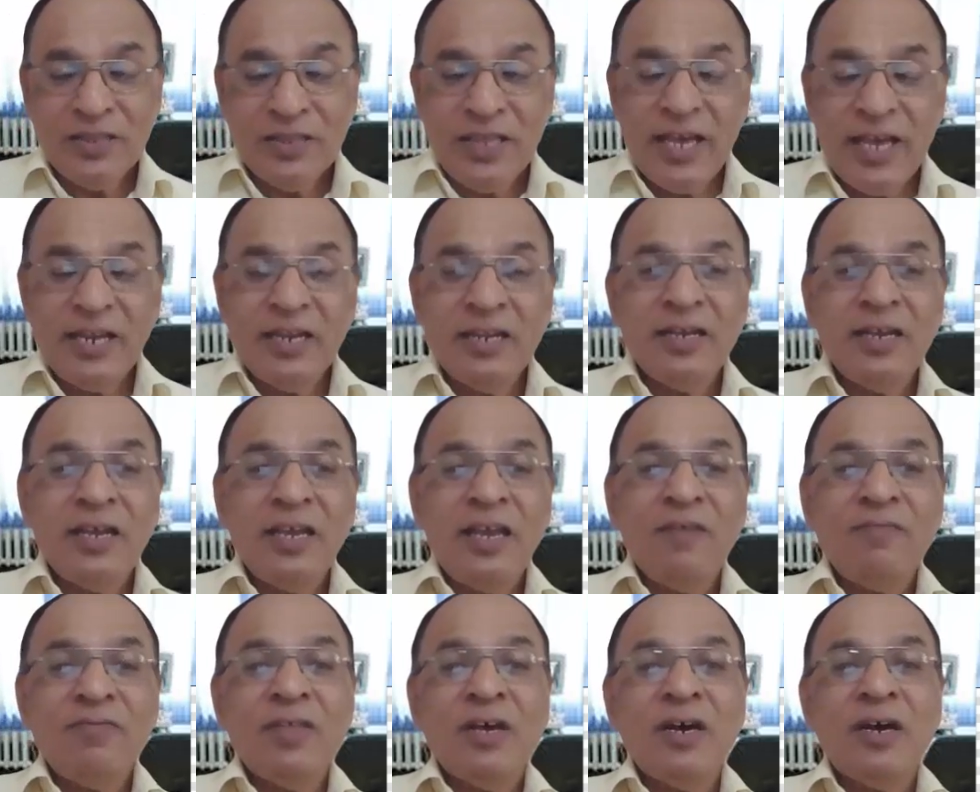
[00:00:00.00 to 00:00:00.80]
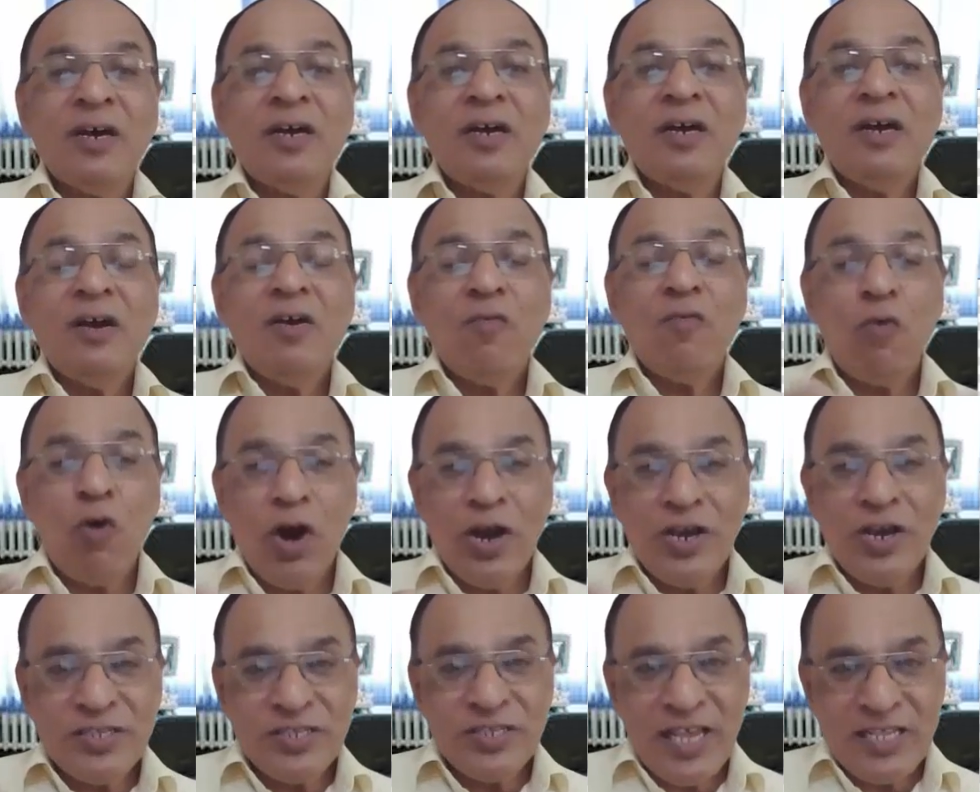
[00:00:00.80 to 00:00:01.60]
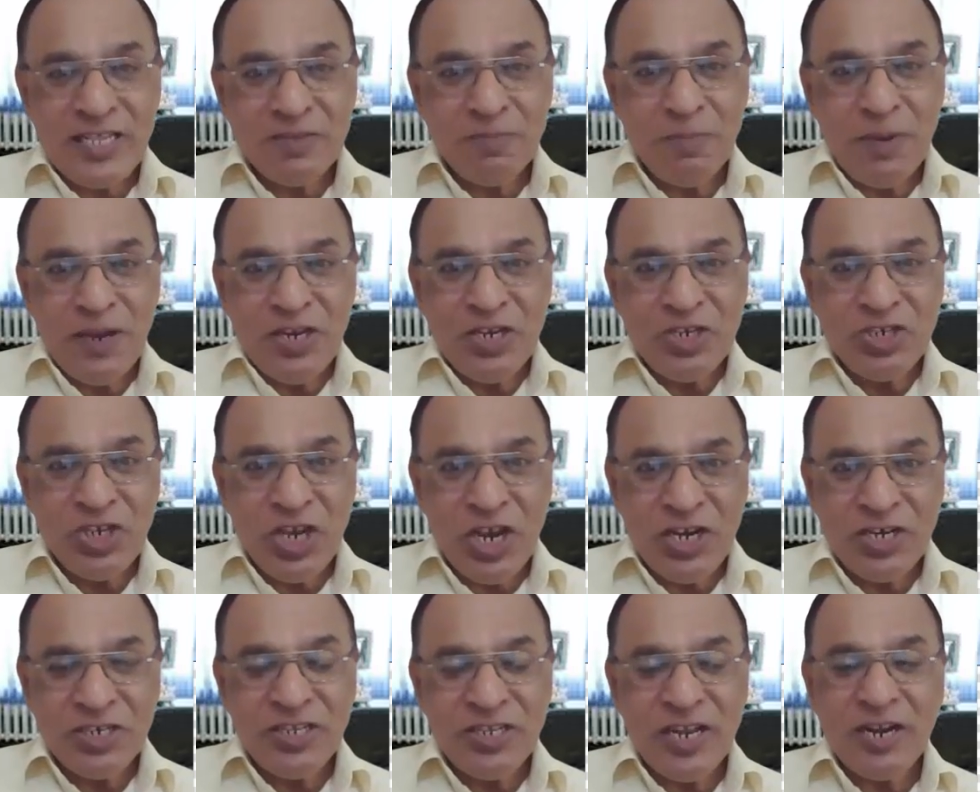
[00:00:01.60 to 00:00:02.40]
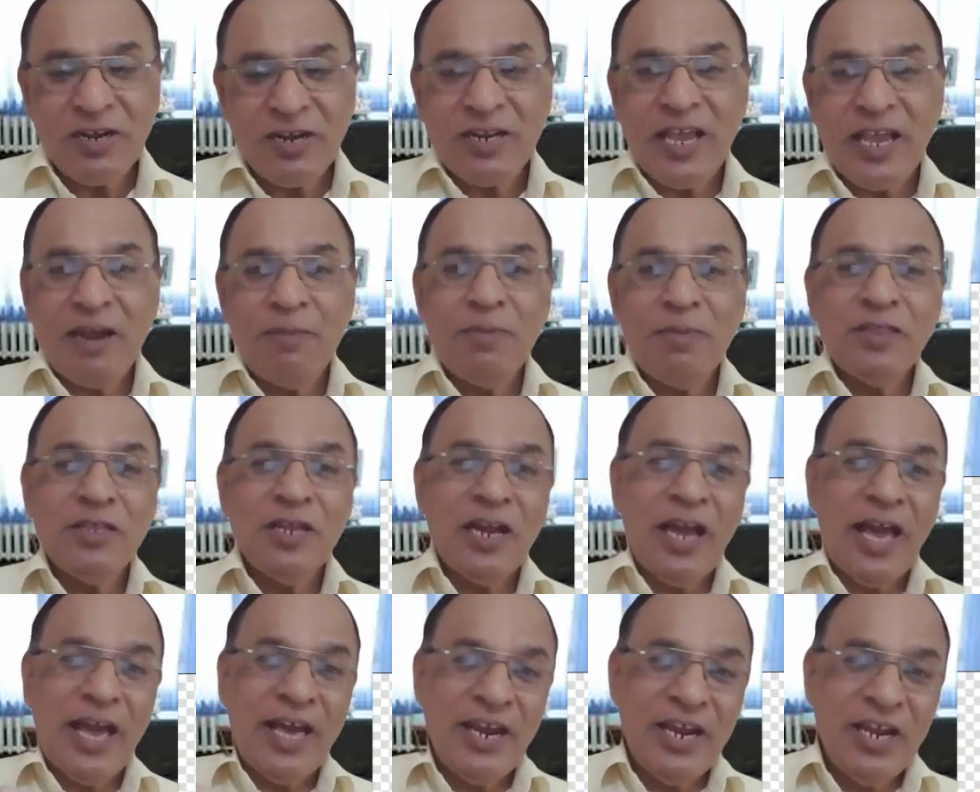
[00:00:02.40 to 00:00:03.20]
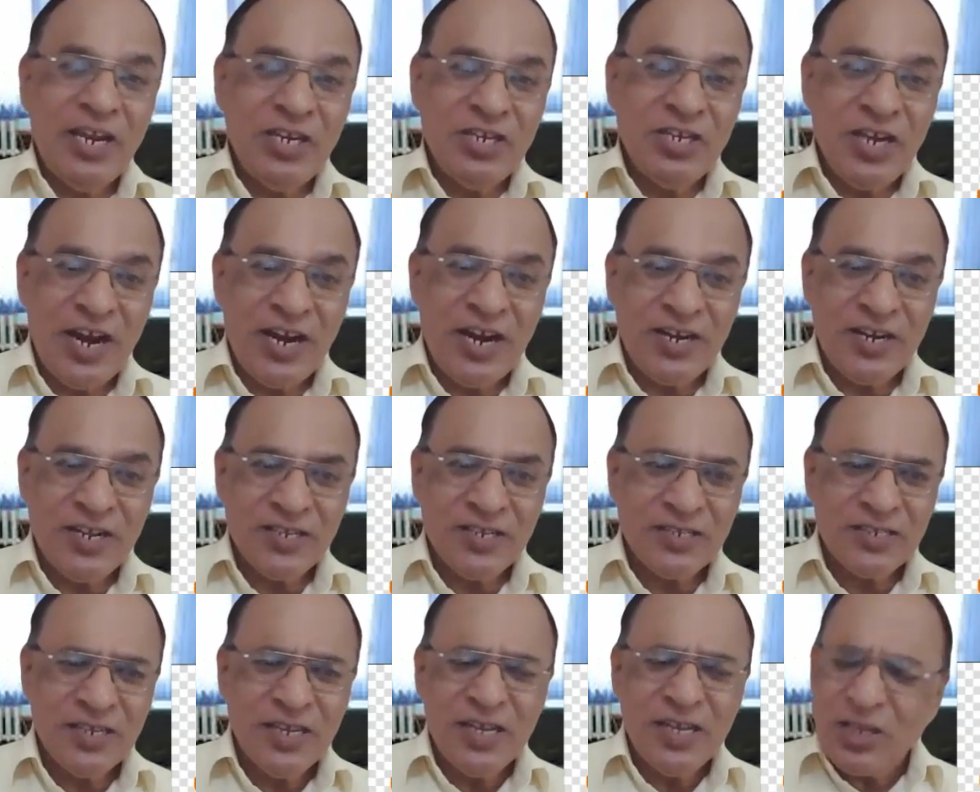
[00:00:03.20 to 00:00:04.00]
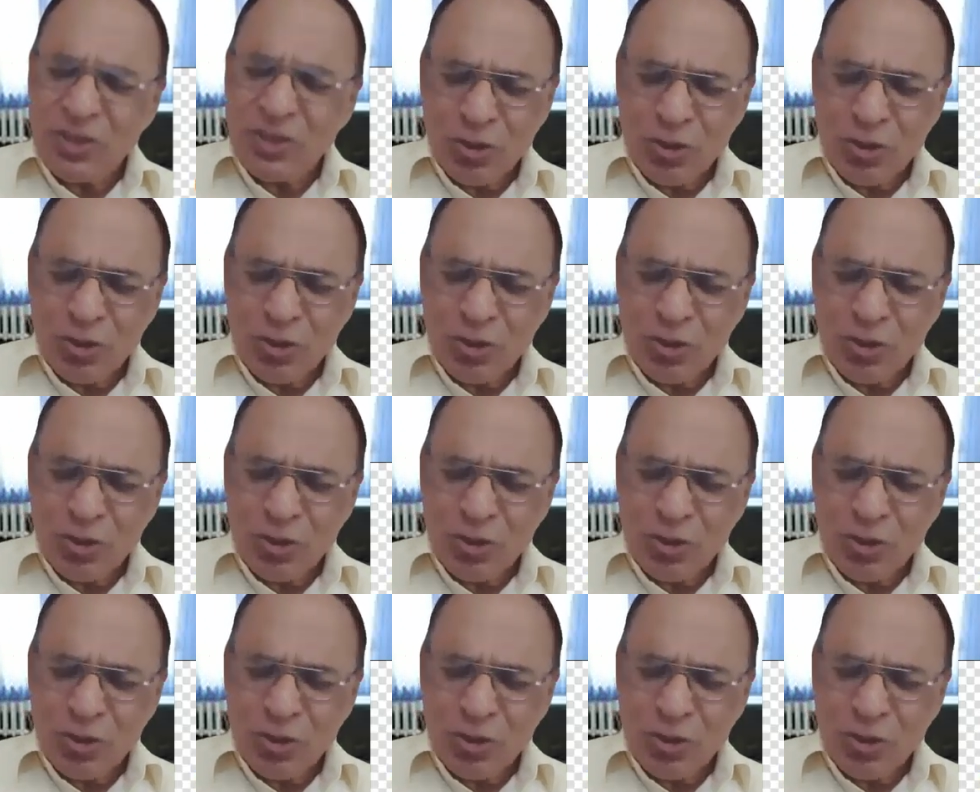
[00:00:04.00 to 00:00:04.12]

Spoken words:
Then if the voice has been changed, that can be the laryngitis.